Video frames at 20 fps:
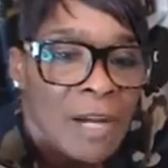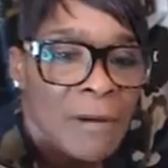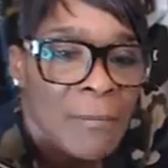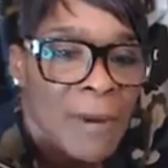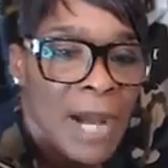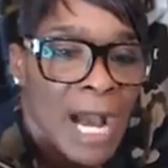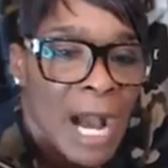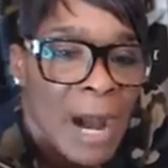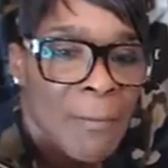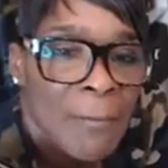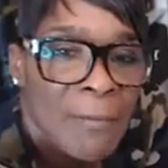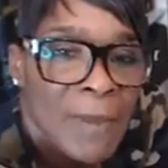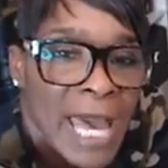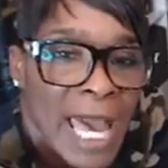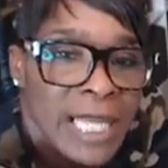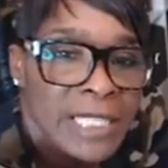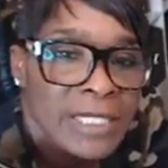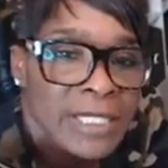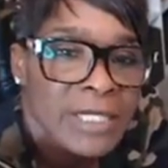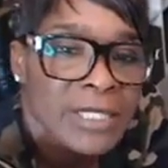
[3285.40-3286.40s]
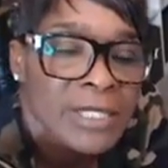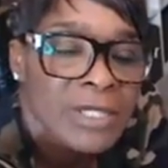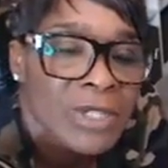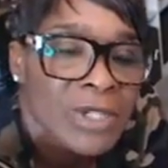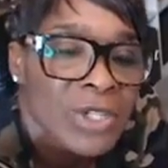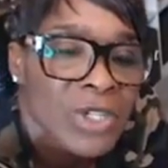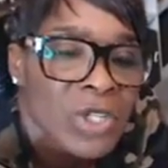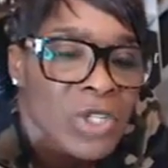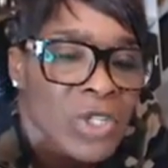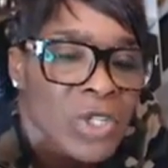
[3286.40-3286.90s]
about back to
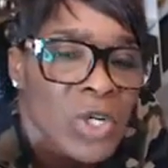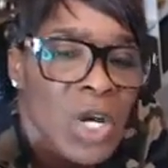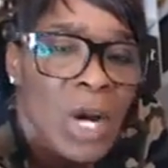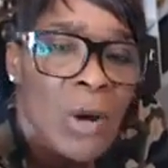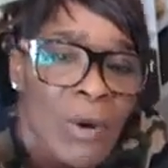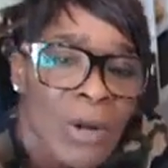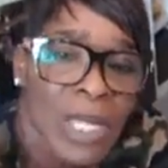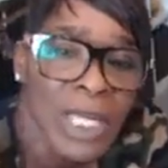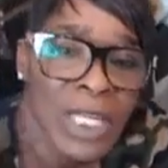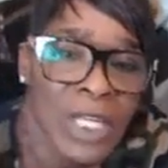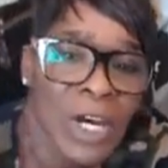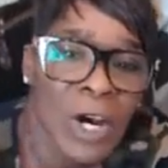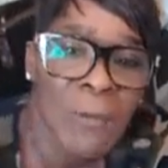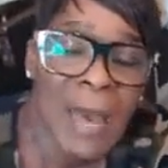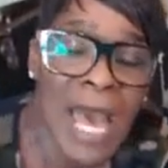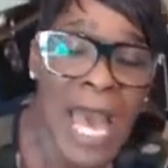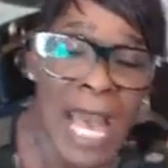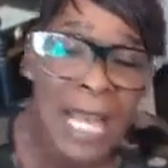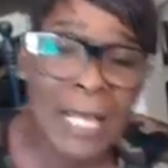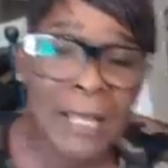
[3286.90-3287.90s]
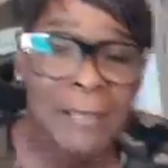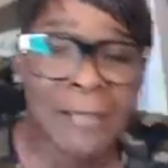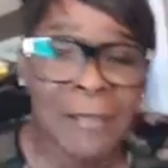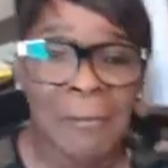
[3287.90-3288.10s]
school. We're going to go back